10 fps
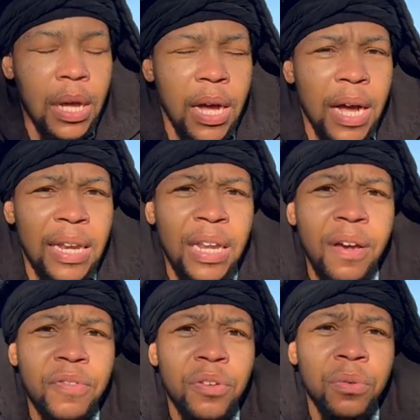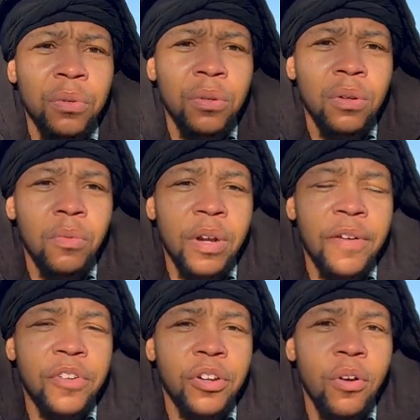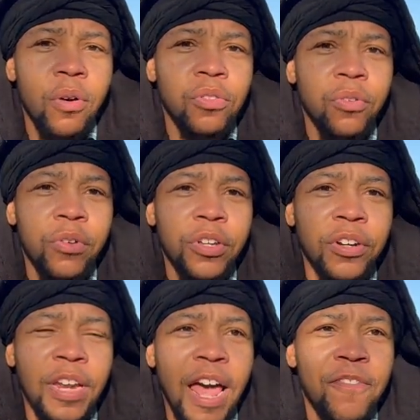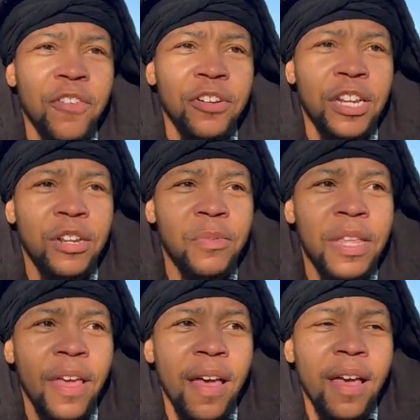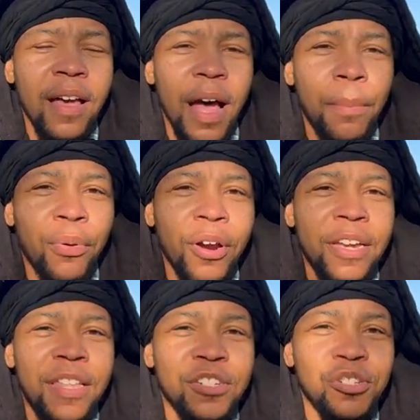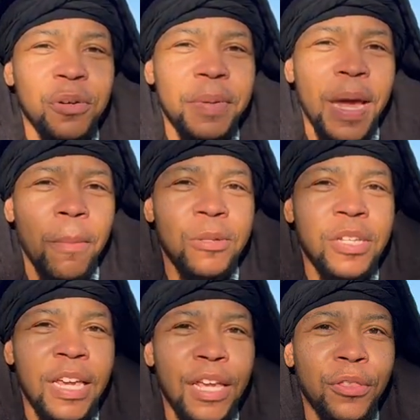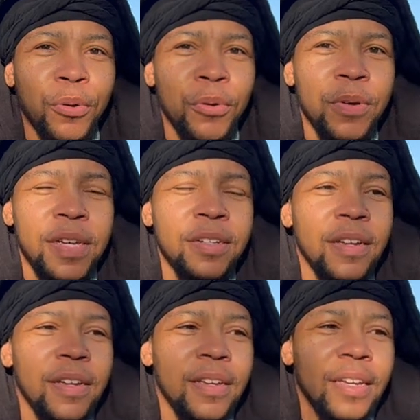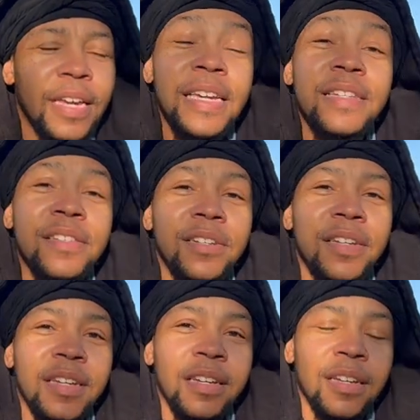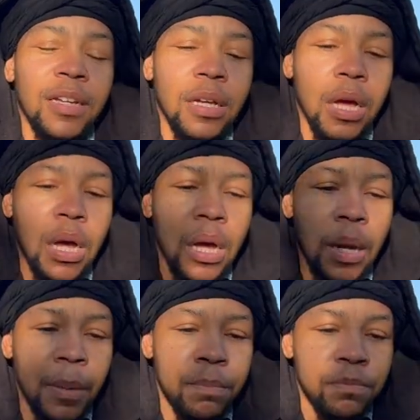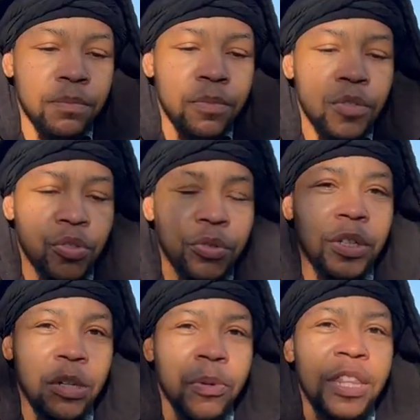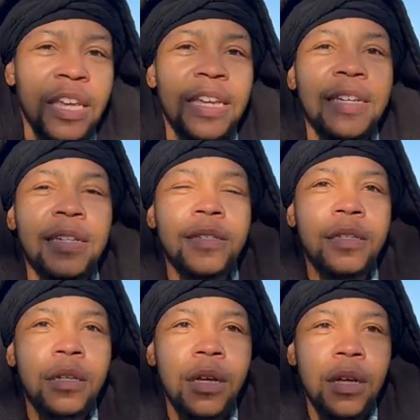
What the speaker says: I love you. Whatever you're going through in your life or dealing with, I pray that you'll be able to get through it easily, truly with ease,